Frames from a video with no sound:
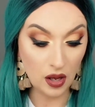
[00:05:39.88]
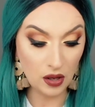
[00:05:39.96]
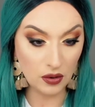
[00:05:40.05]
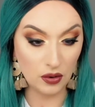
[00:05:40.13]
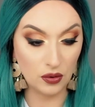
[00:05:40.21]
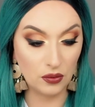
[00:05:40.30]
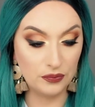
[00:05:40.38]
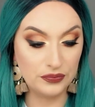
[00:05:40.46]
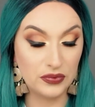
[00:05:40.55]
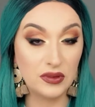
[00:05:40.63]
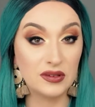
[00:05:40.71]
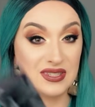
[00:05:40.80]
Oh,
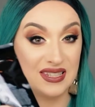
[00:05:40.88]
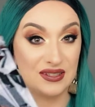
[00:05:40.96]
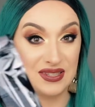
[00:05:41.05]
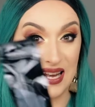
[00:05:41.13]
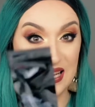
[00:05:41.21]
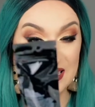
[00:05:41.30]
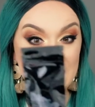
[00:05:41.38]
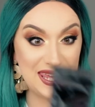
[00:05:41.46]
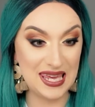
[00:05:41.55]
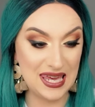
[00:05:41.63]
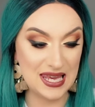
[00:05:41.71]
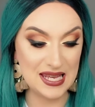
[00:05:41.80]
so the next
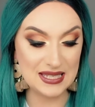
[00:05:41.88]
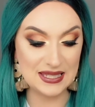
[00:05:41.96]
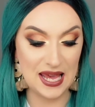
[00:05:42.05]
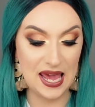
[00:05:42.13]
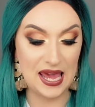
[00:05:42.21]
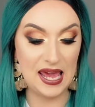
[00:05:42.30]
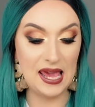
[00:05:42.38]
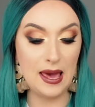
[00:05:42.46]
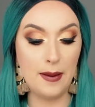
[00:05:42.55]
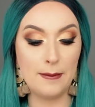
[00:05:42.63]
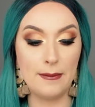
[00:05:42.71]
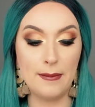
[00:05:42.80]
thing is a
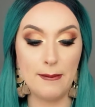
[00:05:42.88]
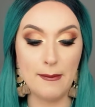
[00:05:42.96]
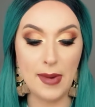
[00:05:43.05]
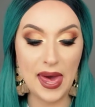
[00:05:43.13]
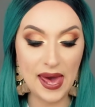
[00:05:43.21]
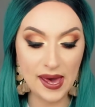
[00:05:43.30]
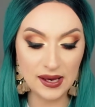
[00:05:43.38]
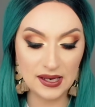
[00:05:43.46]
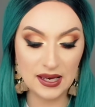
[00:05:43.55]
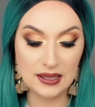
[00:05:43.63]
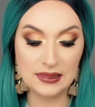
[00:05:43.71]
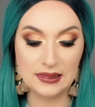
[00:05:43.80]

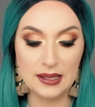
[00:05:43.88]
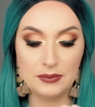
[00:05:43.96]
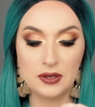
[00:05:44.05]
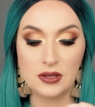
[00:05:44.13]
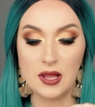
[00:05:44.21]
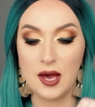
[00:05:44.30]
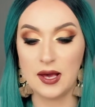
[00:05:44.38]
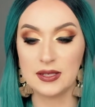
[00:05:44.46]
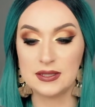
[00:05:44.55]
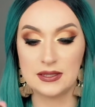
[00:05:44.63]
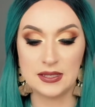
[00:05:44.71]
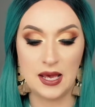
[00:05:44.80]
MAC lip
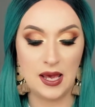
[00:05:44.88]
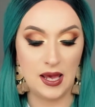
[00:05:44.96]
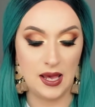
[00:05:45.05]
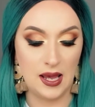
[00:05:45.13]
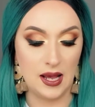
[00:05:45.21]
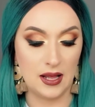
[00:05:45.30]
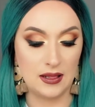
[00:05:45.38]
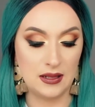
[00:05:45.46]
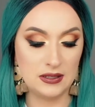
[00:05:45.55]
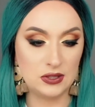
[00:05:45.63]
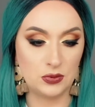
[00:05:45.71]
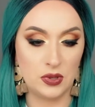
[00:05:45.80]
gloss. And
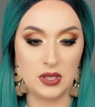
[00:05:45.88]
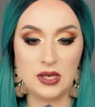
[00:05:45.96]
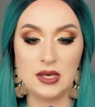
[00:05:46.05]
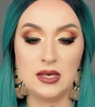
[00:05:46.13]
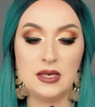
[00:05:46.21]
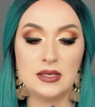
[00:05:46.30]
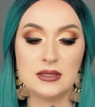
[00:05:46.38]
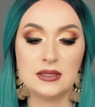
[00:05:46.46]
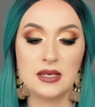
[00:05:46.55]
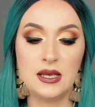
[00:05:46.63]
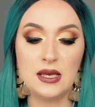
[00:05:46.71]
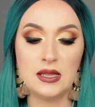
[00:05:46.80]
this one
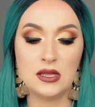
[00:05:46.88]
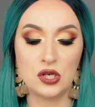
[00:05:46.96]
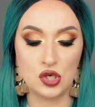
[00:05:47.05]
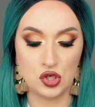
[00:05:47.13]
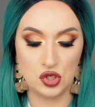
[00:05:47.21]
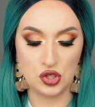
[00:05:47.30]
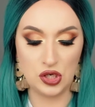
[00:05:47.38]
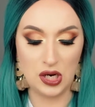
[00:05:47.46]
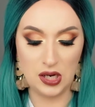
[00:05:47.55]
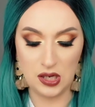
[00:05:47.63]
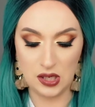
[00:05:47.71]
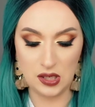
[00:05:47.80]
is in the
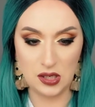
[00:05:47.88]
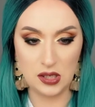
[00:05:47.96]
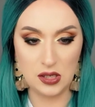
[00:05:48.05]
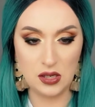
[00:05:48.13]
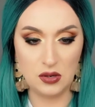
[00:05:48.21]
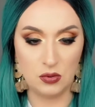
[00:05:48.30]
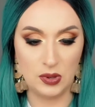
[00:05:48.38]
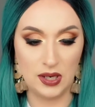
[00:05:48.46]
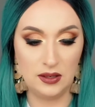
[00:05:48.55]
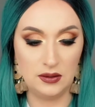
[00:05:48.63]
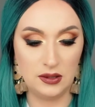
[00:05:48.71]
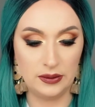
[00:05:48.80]
shade,
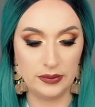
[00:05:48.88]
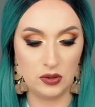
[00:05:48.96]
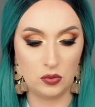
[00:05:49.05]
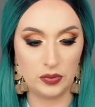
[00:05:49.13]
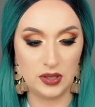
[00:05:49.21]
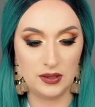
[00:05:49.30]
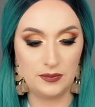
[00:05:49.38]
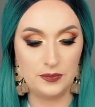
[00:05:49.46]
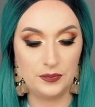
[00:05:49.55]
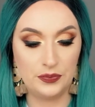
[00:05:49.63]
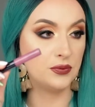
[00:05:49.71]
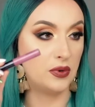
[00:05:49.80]
wait, let me open it.
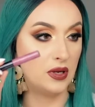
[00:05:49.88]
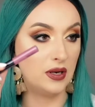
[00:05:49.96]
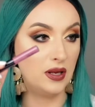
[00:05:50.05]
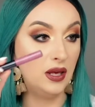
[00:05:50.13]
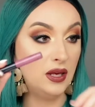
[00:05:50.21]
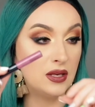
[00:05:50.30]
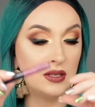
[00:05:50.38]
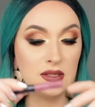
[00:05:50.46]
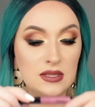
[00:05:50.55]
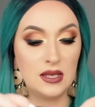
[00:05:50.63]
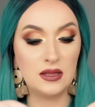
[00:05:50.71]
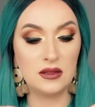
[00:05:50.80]
This one
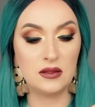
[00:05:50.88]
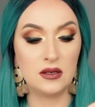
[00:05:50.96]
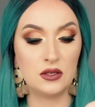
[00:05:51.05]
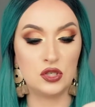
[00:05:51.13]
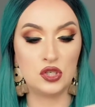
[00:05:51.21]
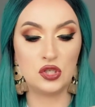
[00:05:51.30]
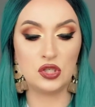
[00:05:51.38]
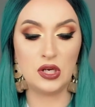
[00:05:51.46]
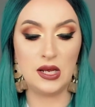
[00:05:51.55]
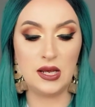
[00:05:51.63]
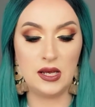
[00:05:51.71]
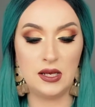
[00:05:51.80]
is in the
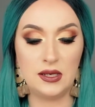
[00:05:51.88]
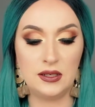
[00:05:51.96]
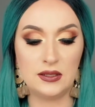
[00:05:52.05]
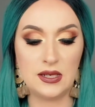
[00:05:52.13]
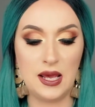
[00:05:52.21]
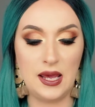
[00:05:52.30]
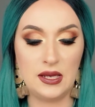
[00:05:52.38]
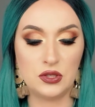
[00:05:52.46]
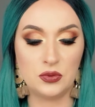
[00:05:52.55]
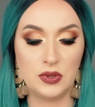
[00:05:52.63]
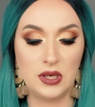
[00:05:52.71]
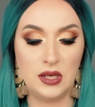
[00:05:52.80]
shade
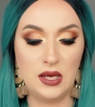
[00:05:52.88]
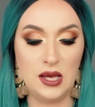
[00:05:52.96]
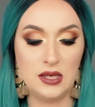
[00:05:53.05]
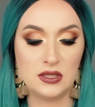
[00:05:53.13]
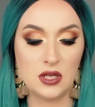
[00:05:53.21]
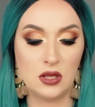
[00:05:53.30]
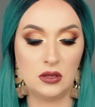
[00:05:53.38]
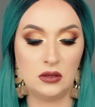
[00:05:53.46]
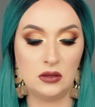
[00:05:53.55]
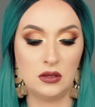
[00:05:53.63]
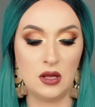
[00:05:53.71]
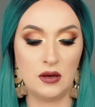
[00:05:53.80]
828
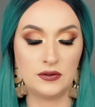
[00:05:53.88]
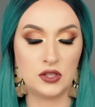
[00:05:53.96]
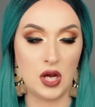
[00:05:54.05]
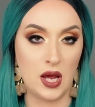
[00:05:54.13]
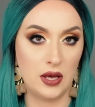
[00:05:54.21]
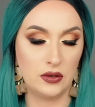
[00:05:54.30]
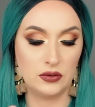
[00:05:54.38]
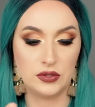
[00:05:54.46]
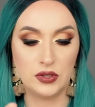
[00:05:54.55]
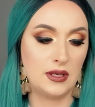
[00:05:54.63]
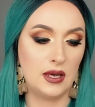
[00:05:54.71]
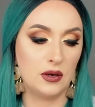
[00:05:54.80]
Love Child.
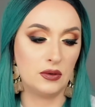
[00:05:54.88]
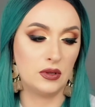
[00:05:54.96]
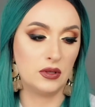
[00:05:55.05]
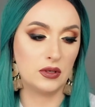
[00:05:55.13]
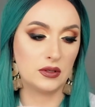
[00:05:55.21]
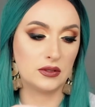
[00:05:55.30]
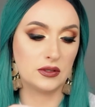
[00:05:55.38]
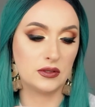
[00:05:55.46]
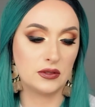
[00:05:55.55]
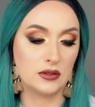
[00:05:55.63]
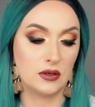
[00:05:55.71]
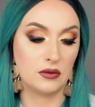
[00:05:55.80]
See how it
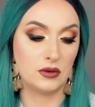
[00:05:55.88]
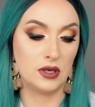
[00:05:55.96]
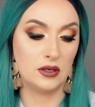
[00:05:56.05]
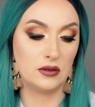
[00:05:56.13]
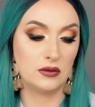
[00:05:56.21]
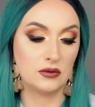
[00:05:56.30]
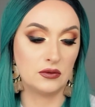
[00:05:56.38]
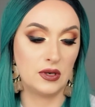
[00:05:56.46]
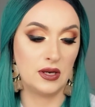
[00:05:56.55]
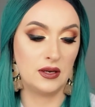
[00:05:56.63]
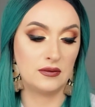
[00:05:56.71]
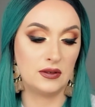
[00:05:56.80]
looks. All right, do I
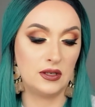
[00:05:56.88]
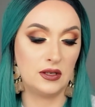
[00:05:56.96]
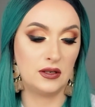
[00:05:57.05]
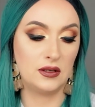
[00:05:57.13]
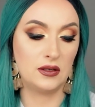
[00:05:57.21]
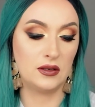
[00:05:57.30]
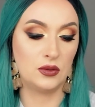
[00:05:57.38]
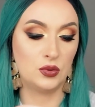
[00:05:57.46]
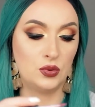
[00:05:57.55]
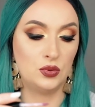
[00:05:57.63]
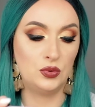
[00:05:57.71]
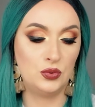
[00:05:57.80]
have any?
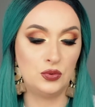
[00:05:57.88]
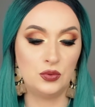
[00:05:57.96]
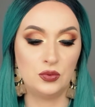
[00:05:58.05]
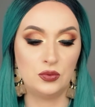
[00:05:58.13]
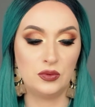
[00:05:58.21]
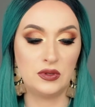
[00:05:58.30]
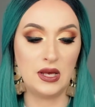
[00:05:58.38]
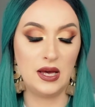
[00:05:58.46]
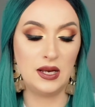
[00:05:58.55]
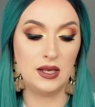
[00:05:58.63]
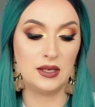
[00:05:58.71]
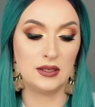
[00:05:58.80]
Ooh,
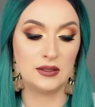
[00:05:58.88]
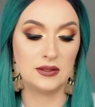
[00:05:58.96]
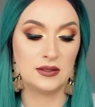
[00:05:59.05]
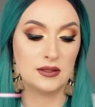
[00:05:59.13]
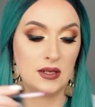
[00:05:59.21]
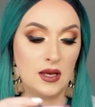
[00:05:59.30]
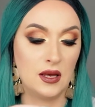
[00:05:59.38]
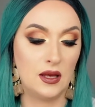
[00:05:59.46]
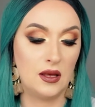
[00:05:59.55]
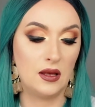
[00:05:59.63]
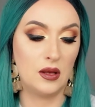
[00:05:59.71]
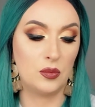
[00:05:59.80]
that is
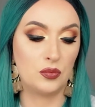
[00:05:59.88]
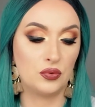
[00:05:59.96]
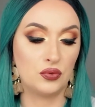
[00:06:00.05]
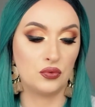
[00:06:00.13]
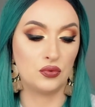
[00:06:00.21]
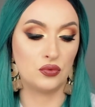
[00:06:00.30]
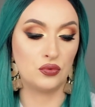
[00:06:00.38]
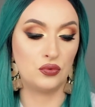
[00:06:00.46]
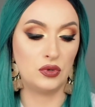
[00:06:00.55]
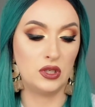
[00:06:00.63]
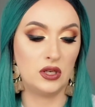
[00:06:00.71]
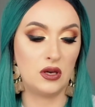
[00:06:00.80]
a
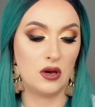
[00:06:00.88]
pretty